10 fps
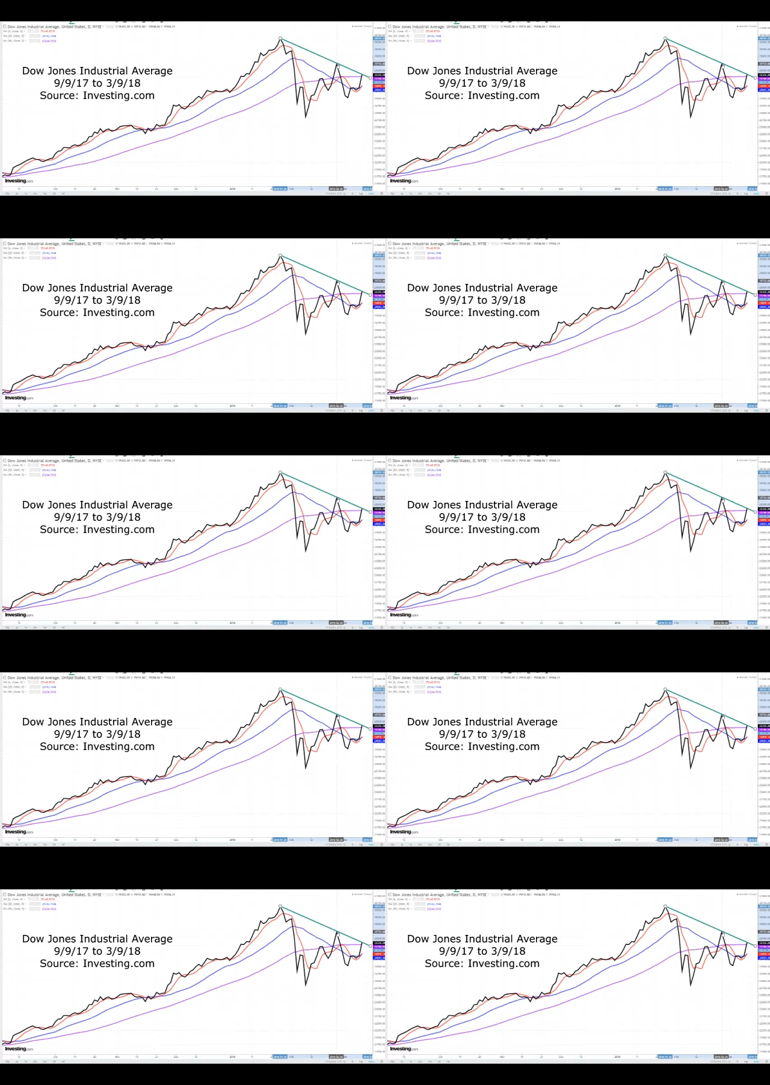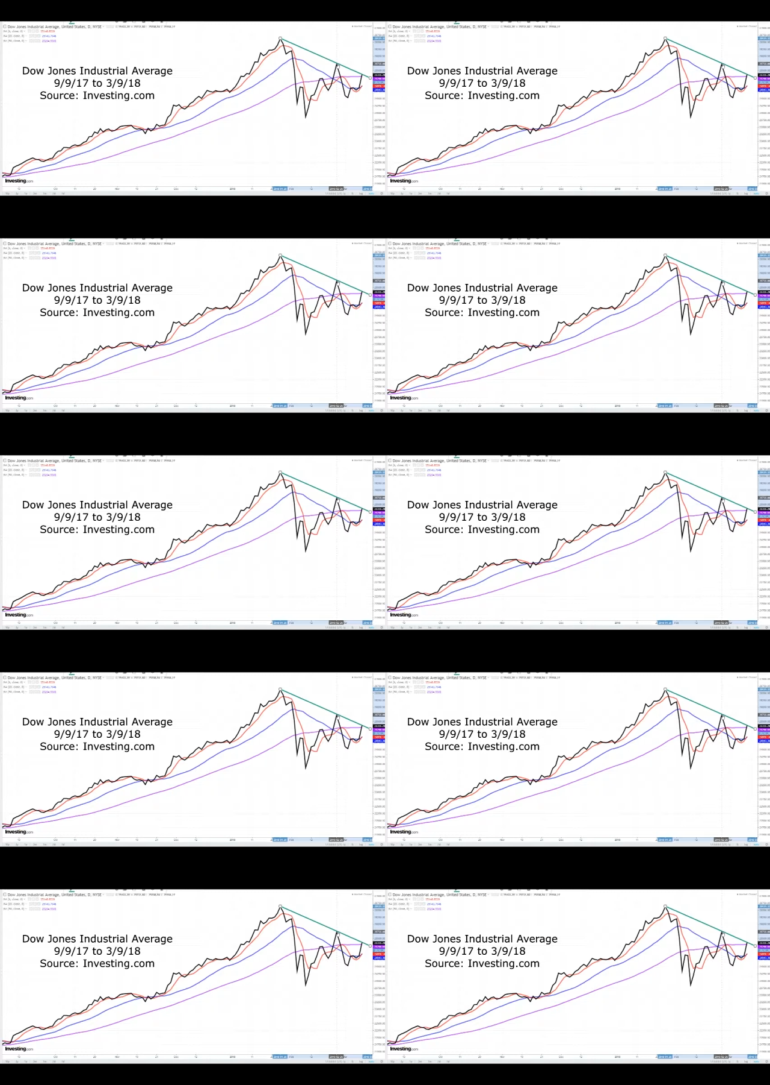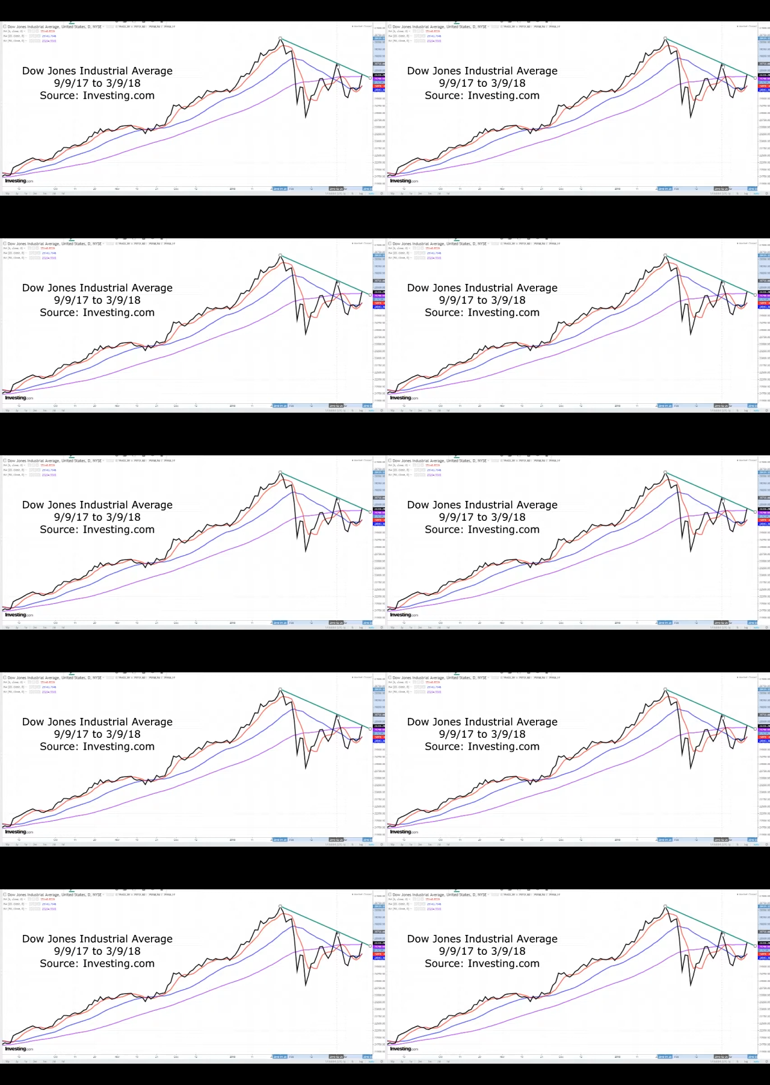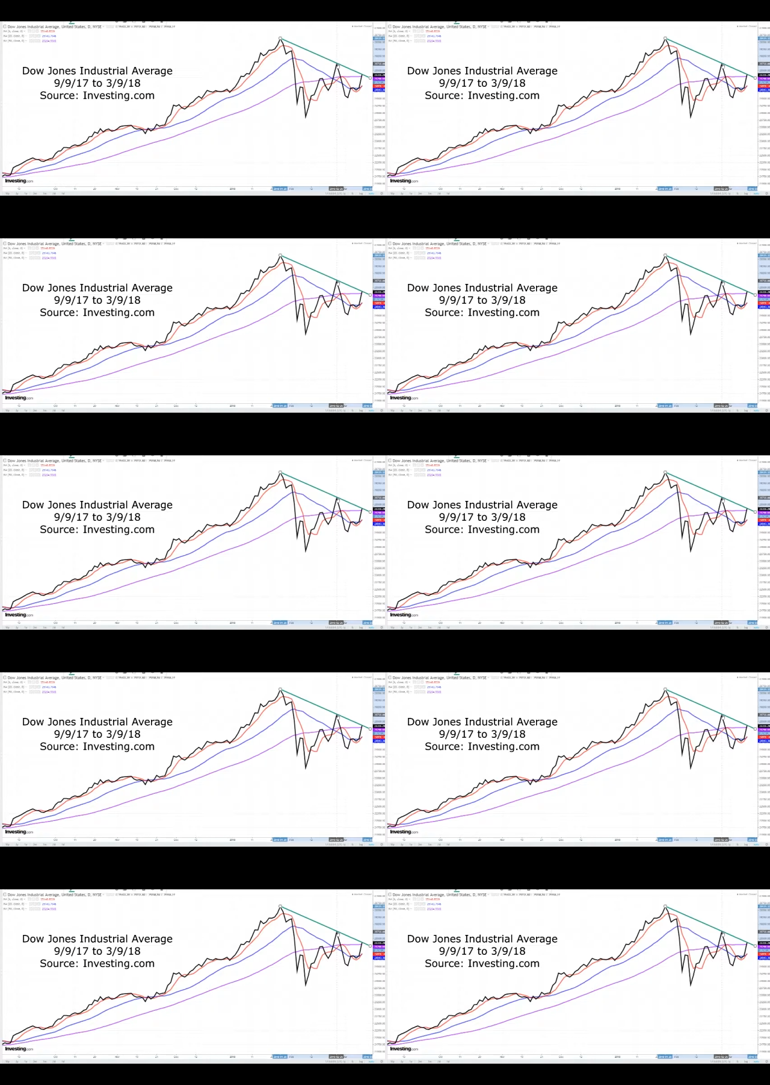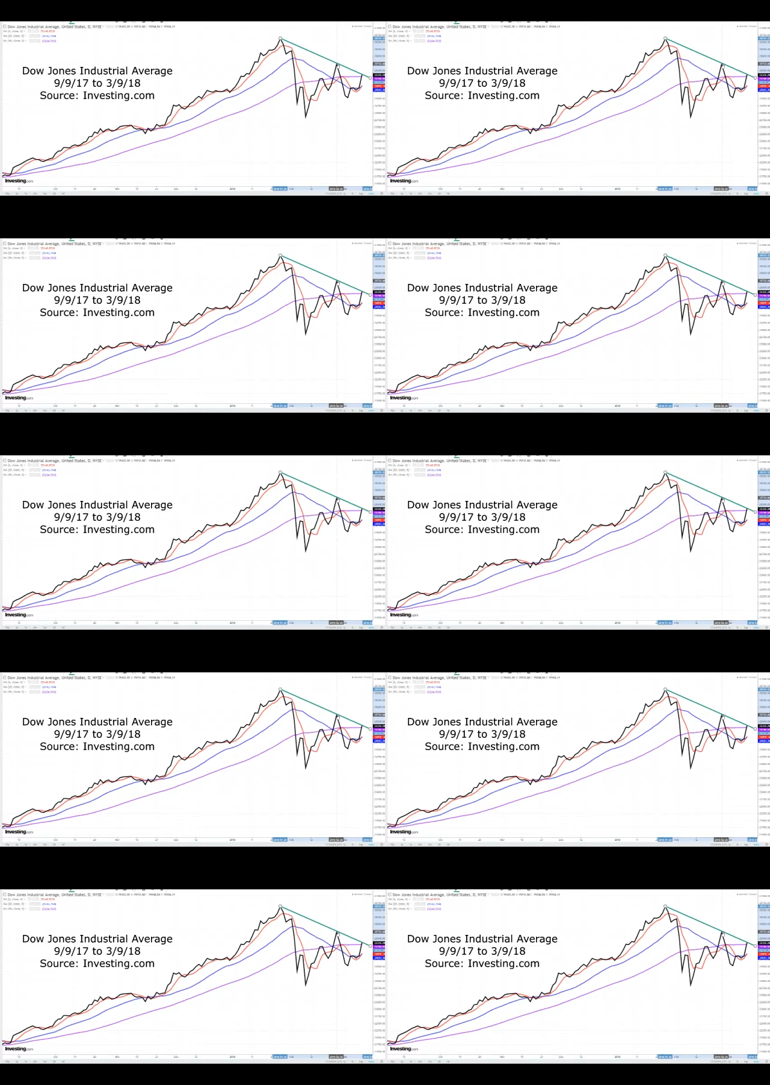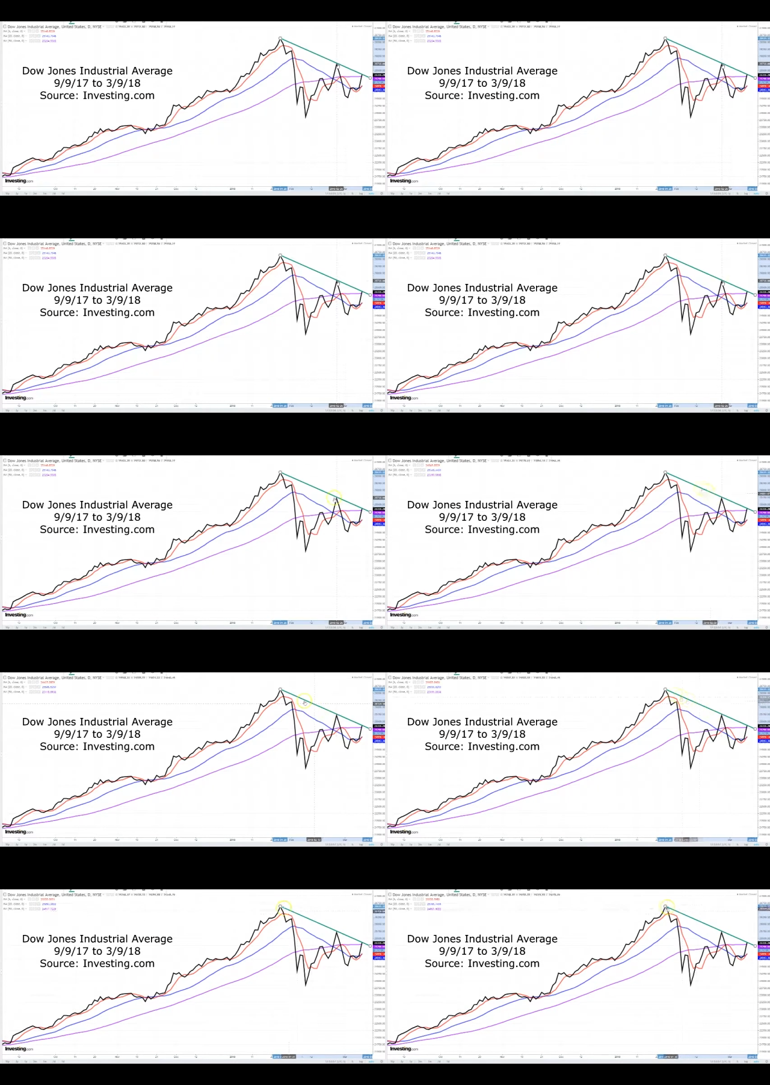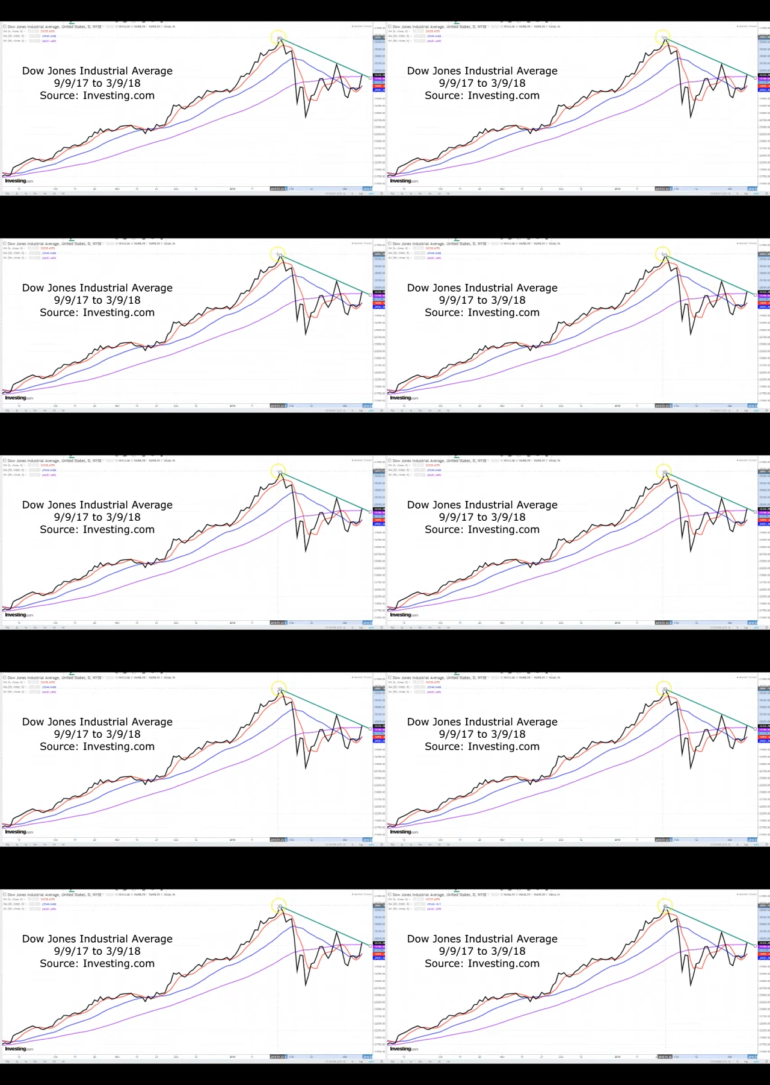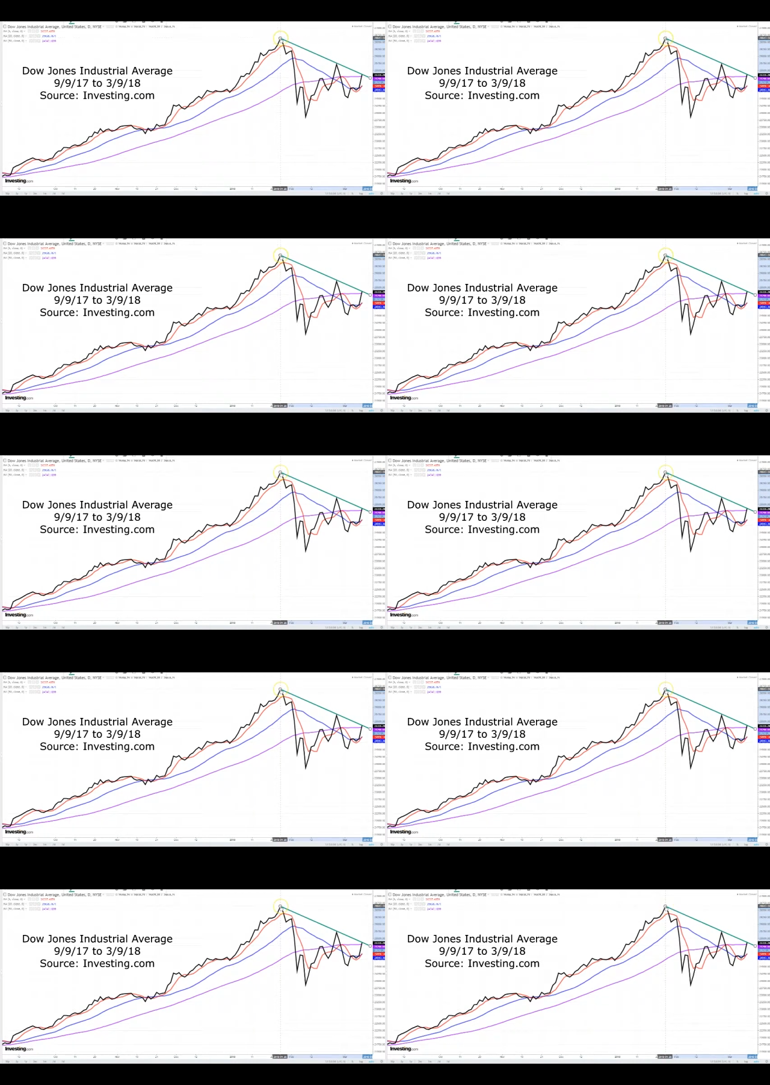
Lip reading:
(no speaker visible)